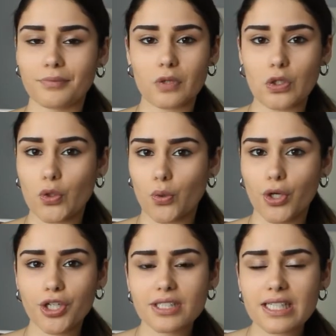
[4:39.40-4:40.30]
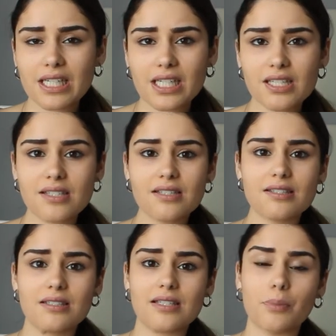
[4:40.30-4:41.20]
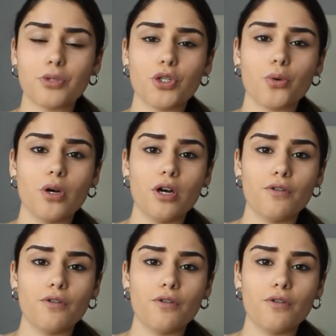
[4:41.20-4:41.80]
new curtains, some new